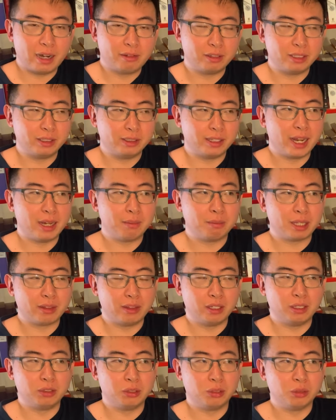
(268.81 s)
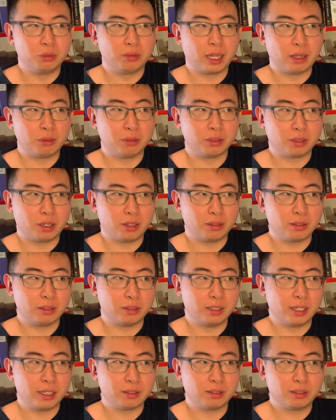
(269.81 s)
every name that they knew that was on the
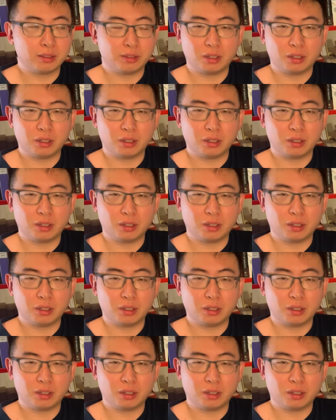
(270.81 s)
list